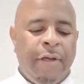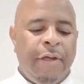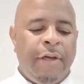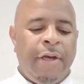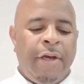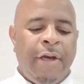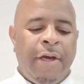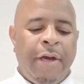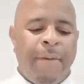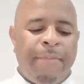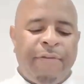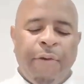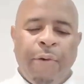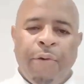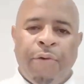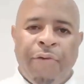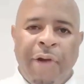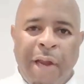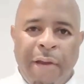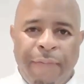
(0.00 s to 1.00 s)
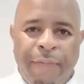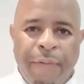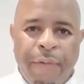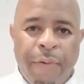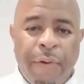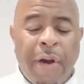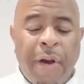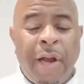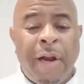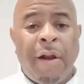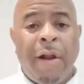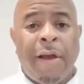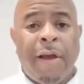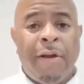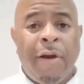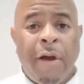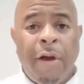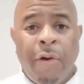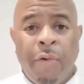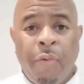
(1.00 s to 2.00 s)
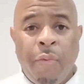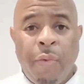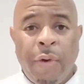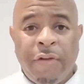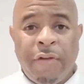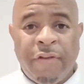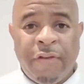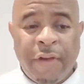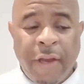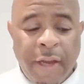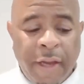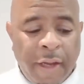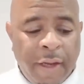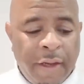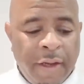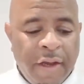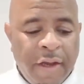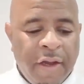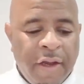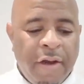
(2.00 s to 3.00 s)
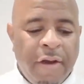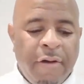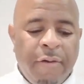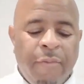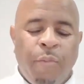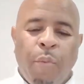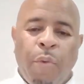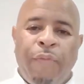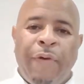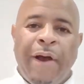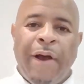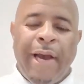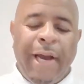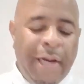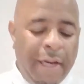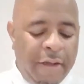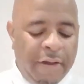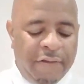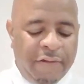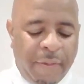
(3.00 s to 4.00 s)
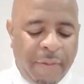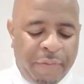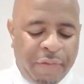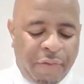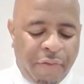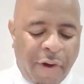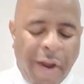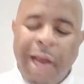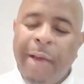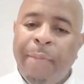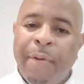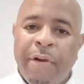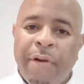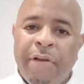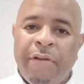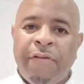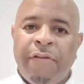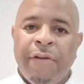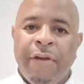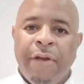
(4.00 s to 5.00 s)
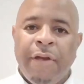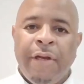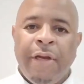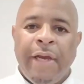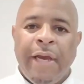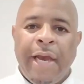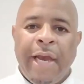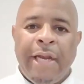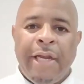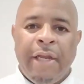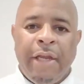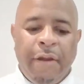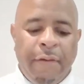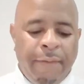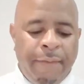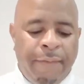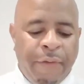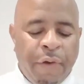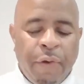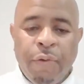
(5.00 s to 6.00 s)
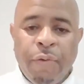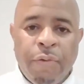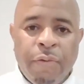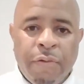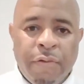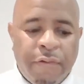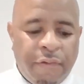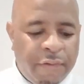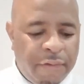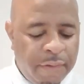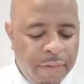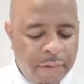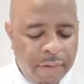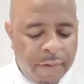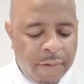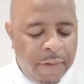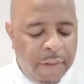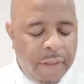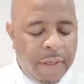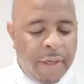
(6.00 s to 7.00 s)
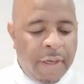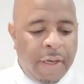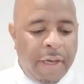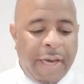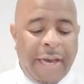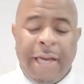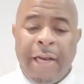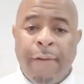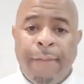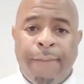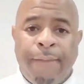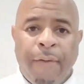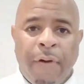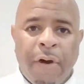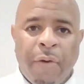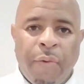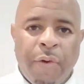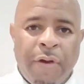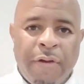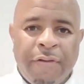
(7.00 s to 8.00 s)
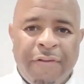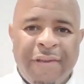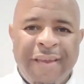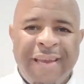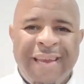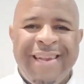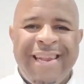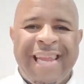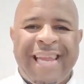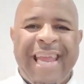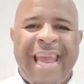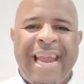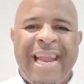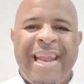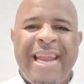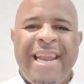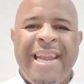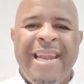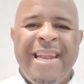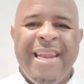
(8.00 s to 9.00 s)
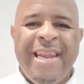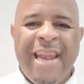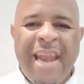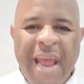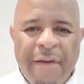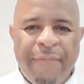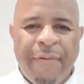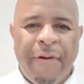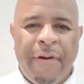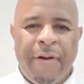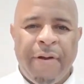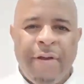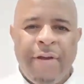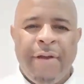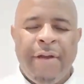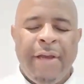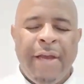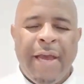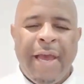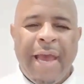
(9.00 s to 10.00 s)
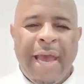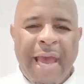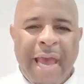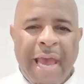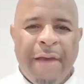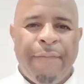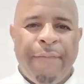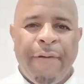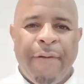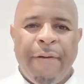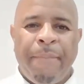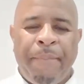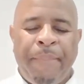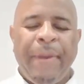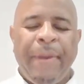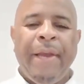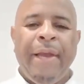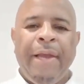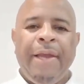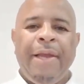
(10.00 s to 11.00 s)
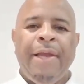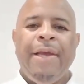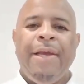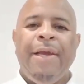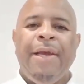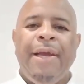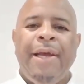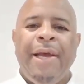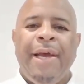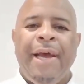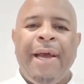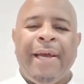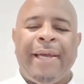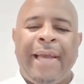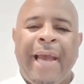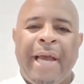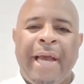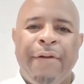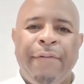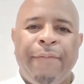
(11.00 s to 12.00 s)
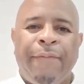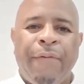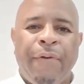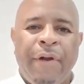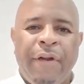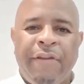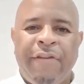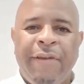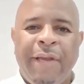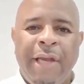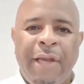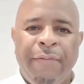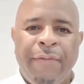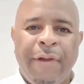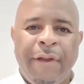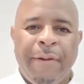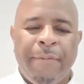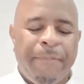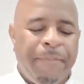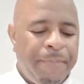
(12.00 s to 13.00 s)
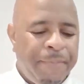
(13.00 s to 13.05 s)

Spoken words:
I'm so grateful, and like I always say, without any subscribers, any views, any followers, there can never, ever be a Cannon 40 TV.